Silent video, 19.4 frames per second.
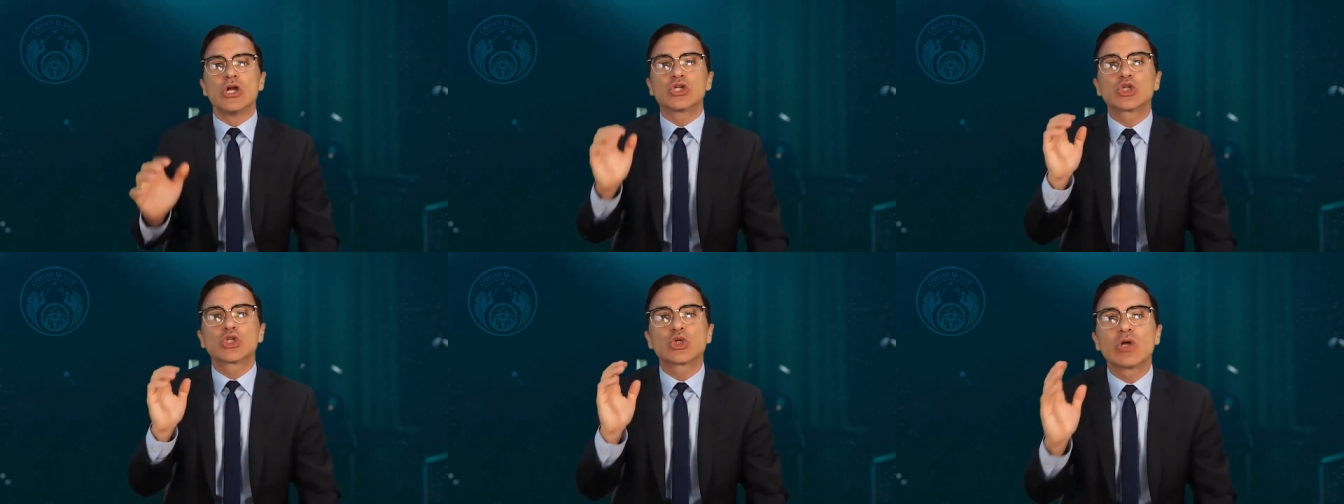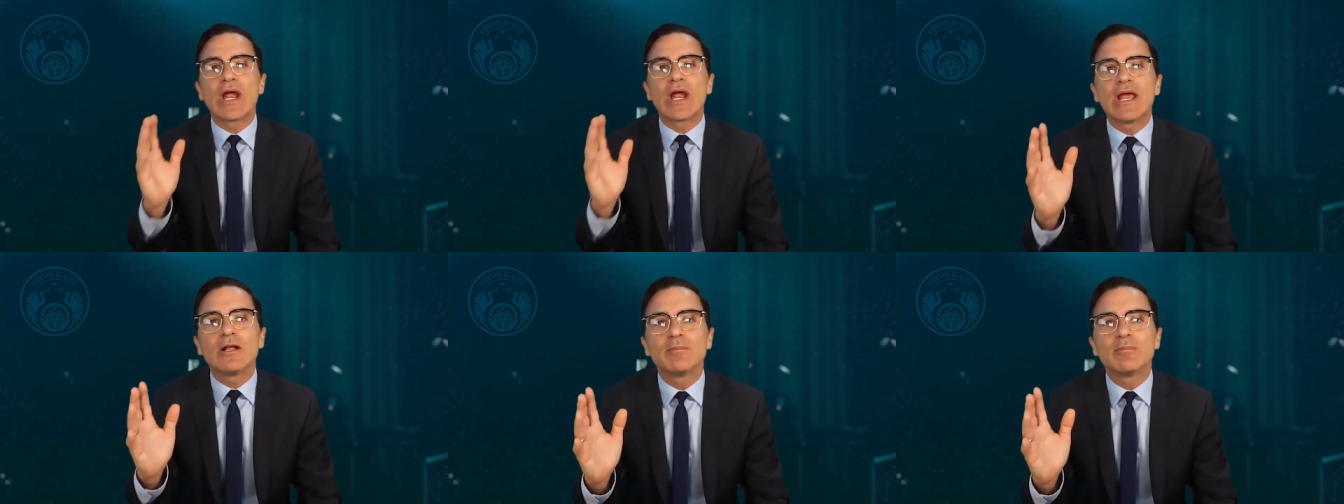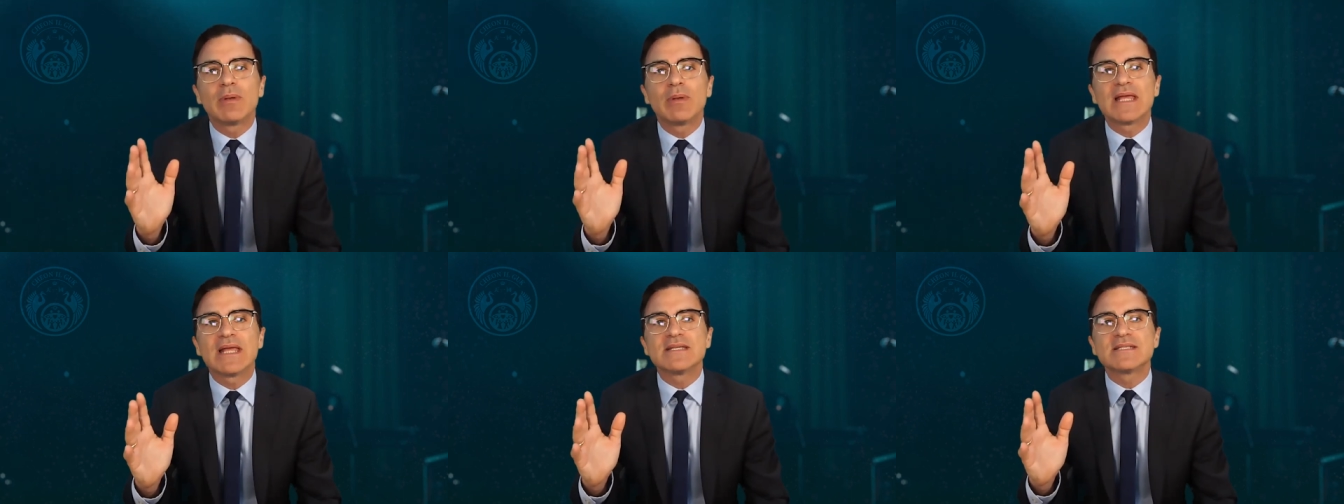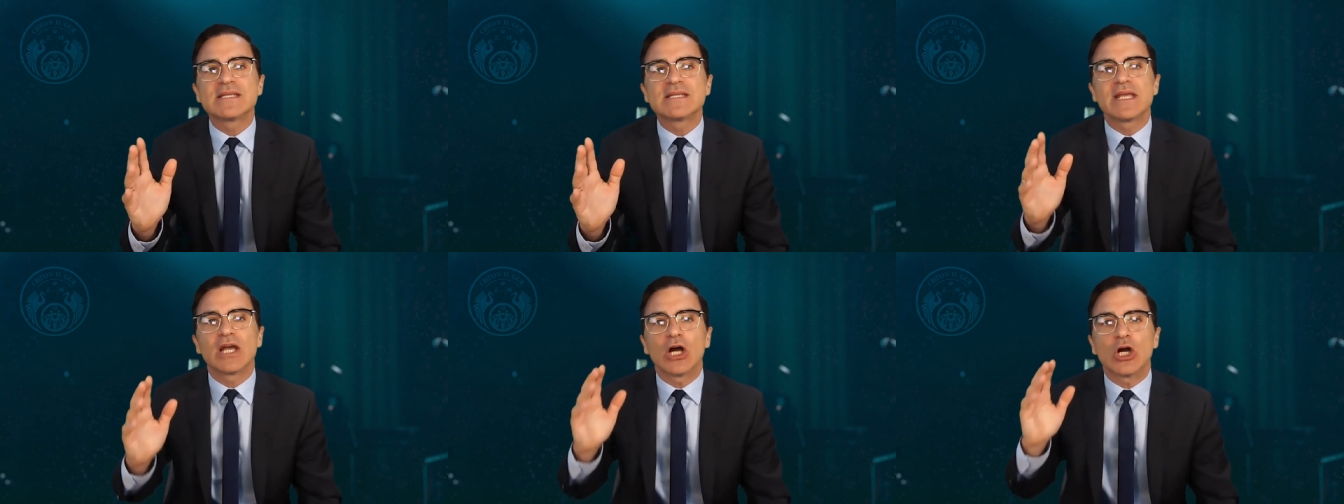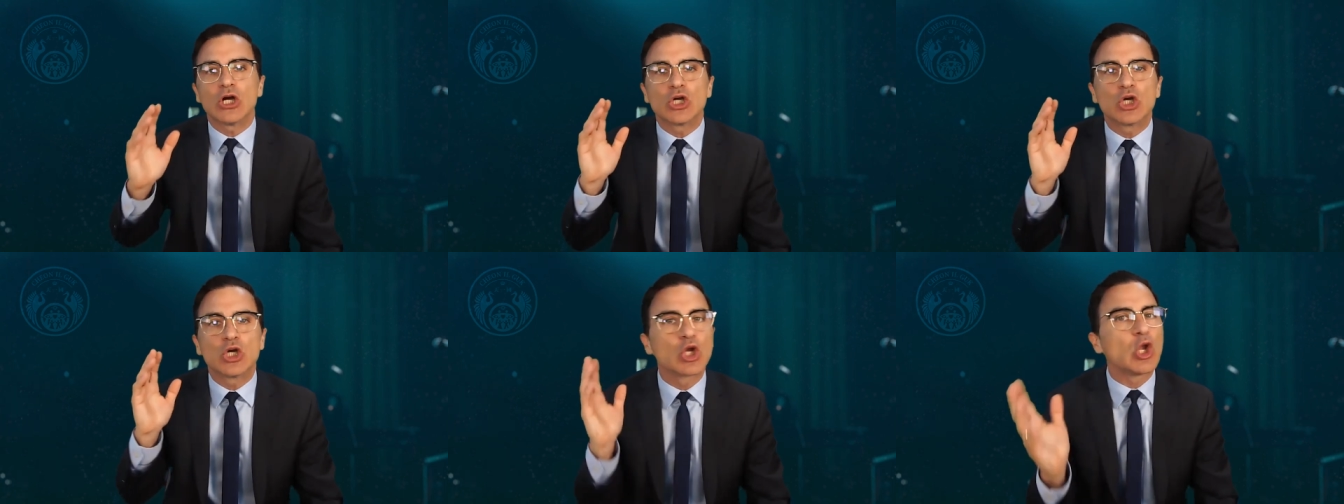trailblazing
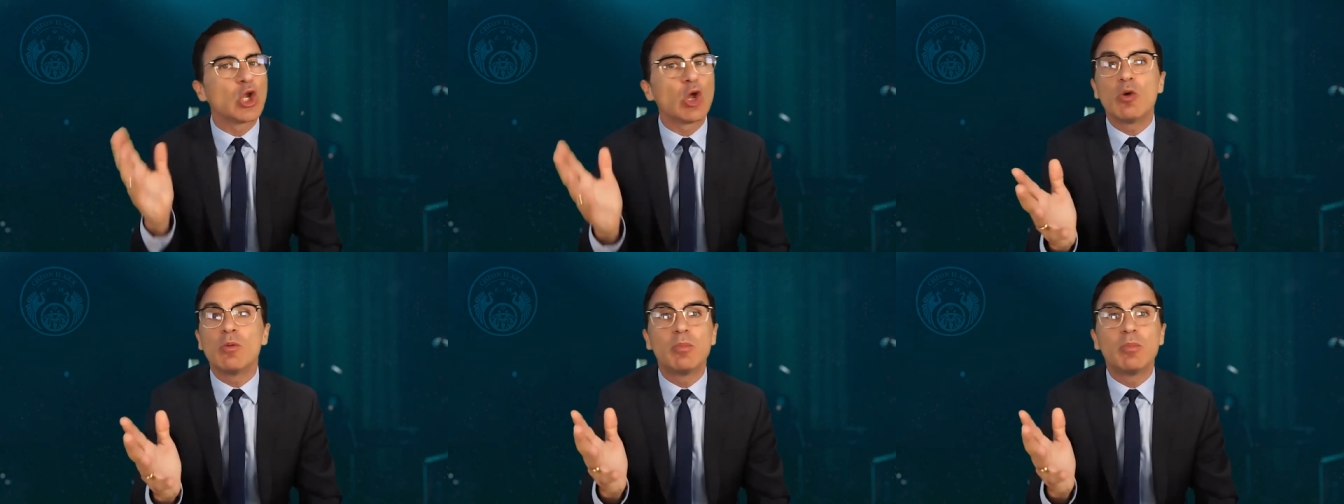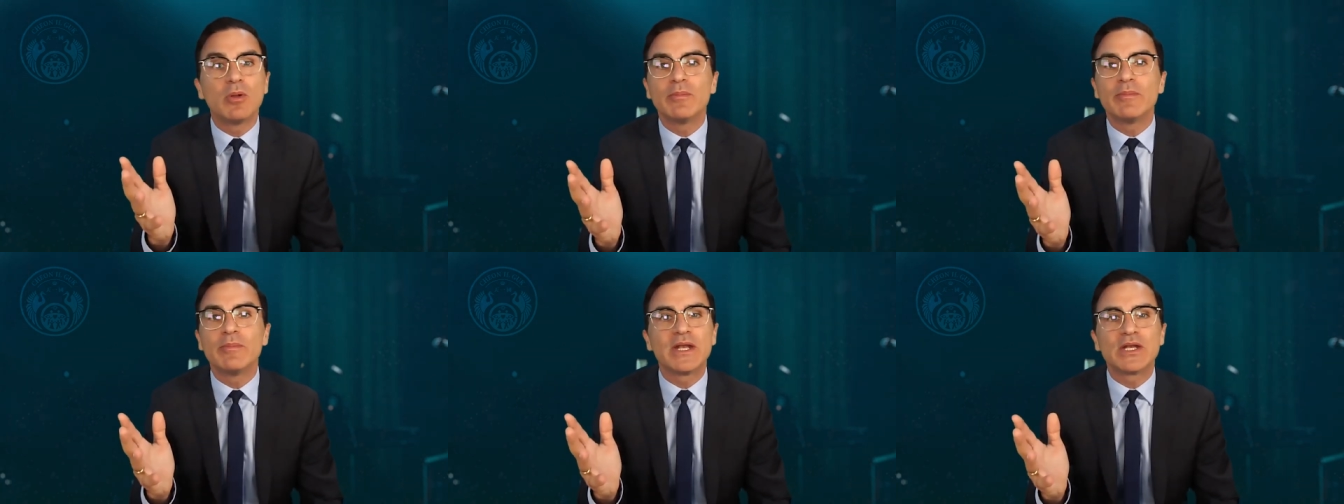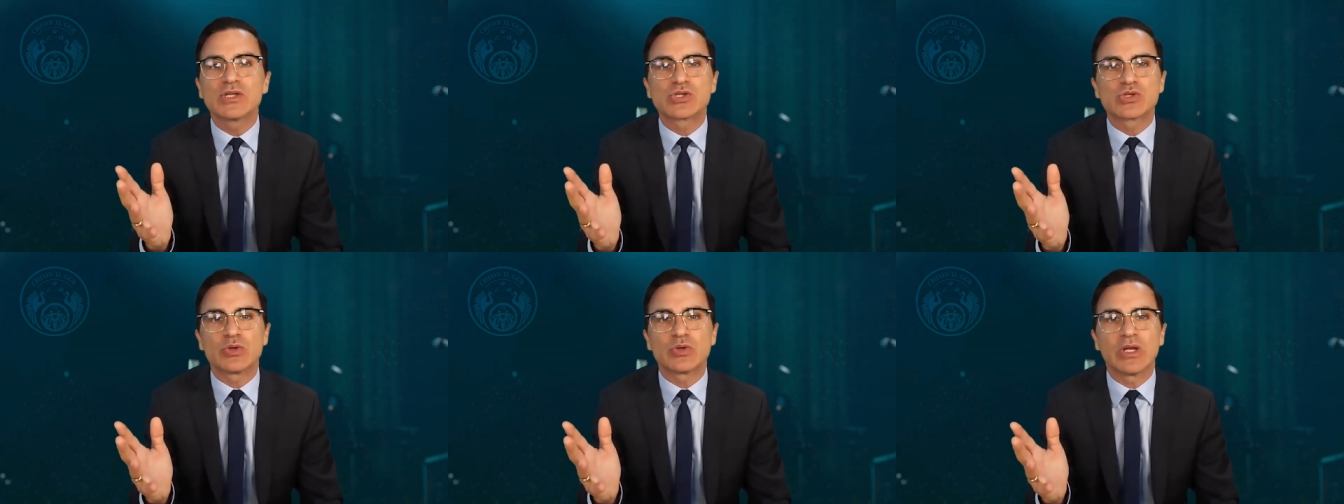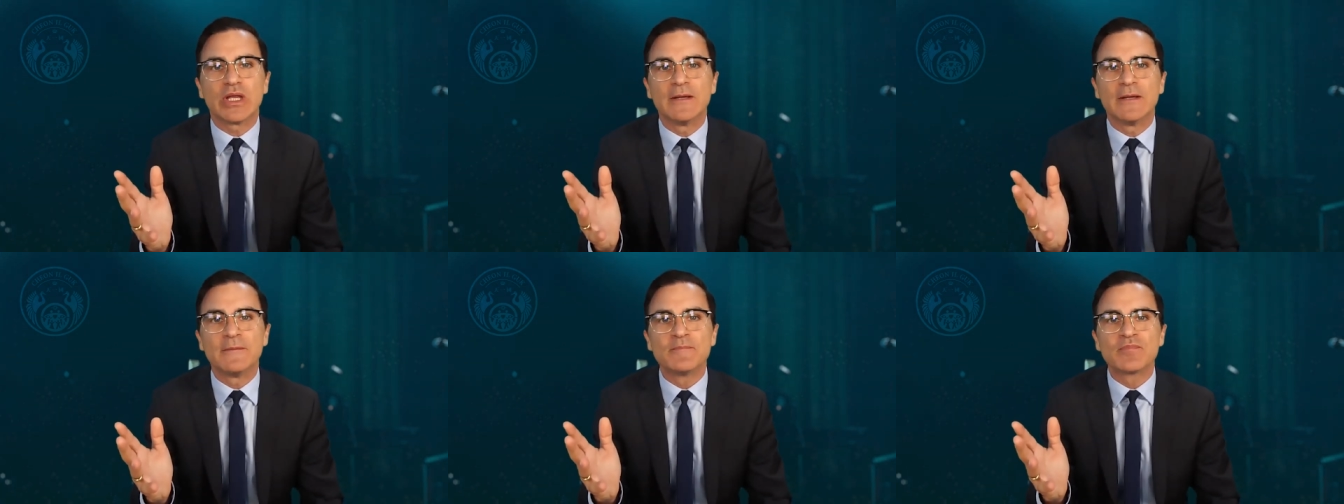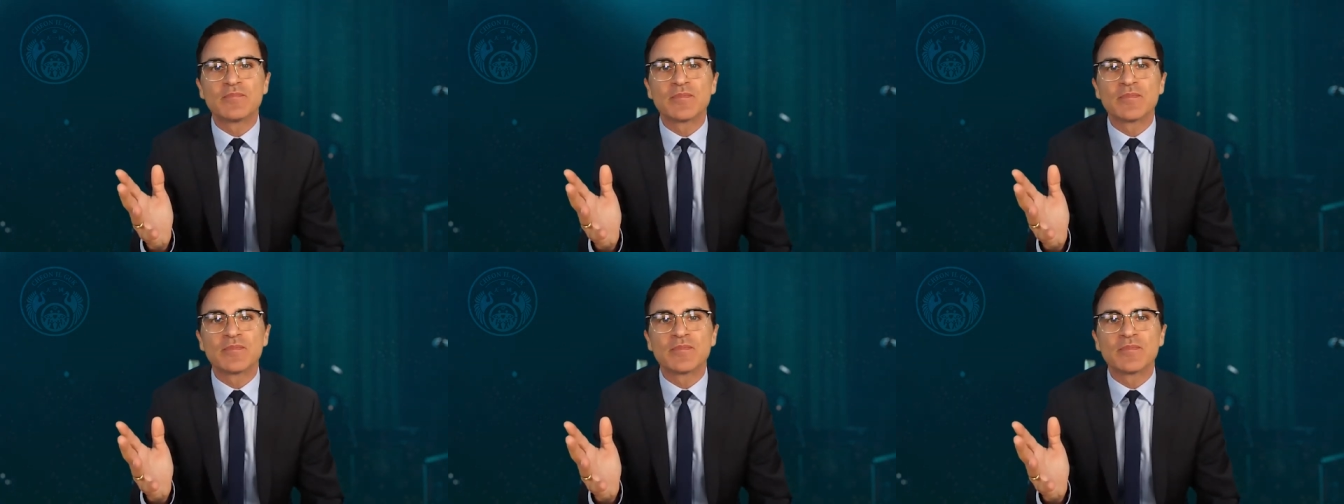a global ministry.